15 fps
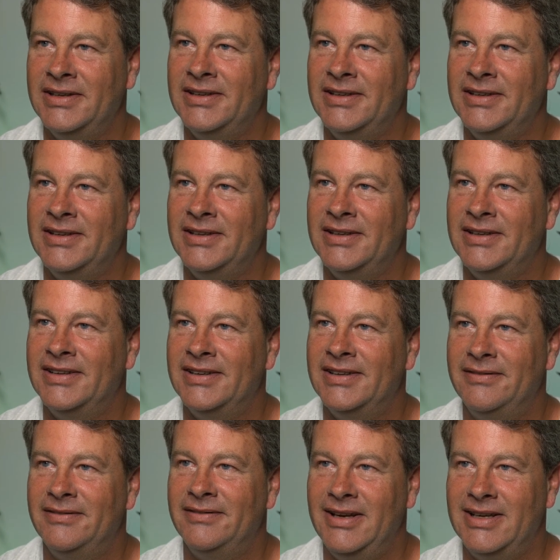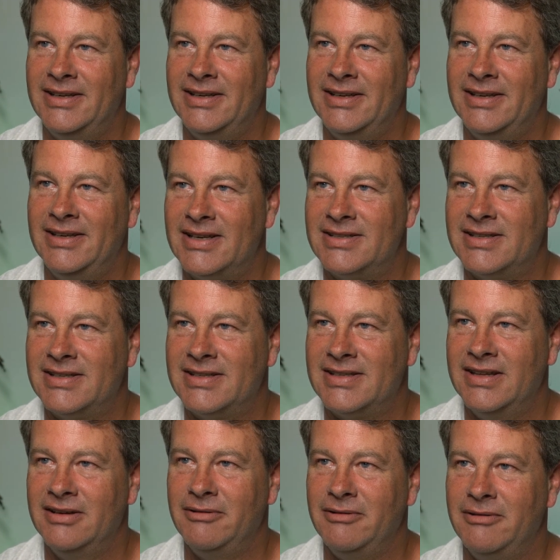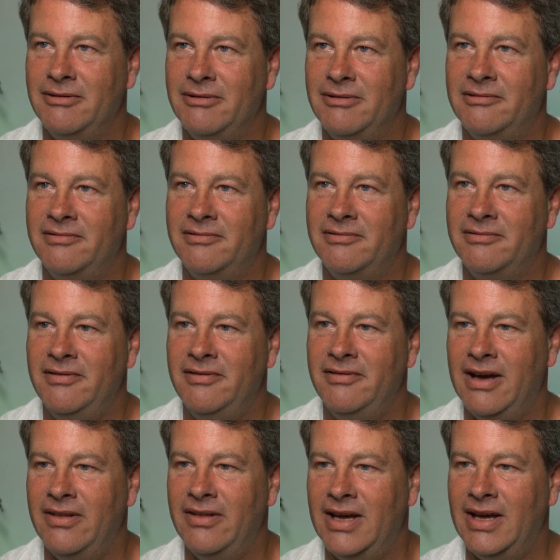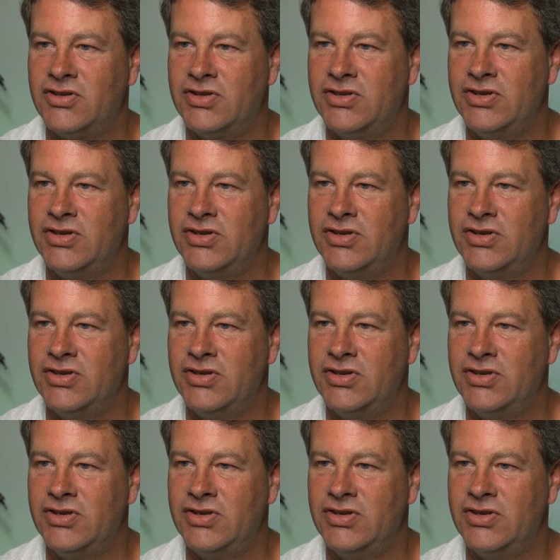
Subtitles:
Fantastic. There we go. Now that should...